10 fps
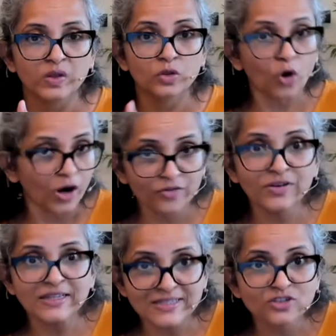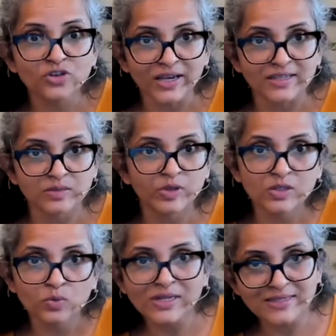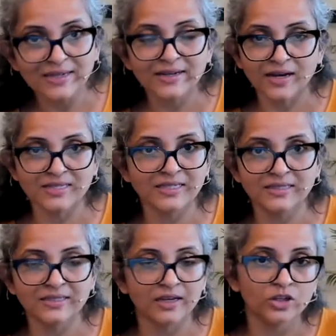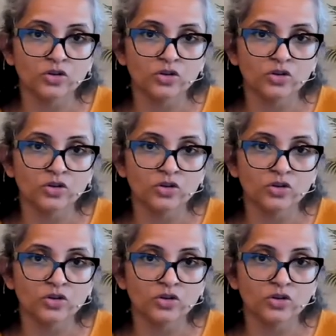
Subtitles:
not feel stressed, because once that task is done,